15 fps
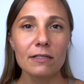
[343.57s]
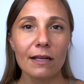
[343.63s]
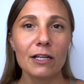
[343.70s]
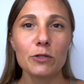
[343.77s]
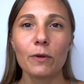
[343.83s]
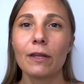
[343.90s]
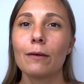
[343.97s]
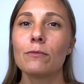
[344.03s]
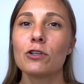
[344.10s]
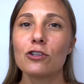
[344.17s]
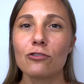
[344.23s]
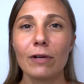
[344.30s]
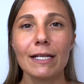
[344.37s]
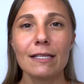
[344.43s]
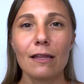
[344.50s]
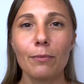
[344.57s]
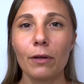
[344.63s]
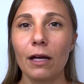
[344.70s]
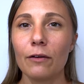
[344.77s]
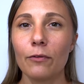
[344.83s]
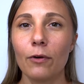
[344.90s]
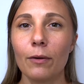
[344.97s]
schedule them straight to the
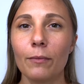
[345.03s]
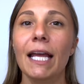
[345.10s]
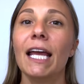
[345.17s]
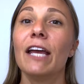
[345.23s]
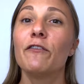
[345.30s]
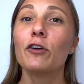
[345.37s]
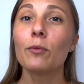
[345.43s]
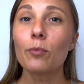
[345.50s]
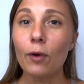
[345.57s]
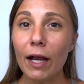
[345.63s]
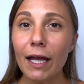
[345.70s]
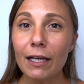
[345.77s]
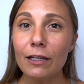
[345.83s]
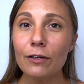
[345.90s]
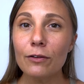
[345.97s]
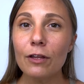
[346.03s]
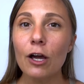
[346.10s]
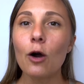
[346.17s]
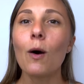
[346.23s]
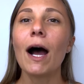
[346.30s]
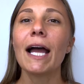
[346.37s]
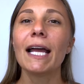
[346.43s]
platform. If you're brand new
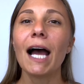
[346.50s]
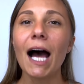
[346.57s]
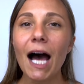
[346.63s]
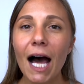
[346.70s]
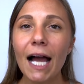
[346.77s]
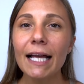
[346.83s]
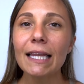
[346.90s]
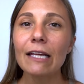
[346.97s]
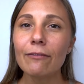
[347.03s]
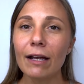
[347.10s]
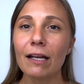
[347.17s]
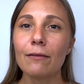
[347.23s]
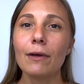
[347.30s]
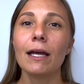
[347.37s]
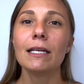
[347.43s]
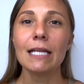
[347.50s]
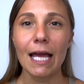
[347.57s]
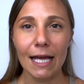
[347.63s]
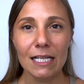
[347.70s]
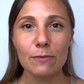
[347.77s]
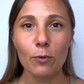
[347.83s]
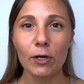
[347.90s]
though, I highly recommend
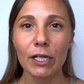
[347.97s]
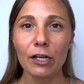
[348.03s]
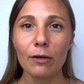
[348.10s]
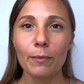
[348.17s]
exporting your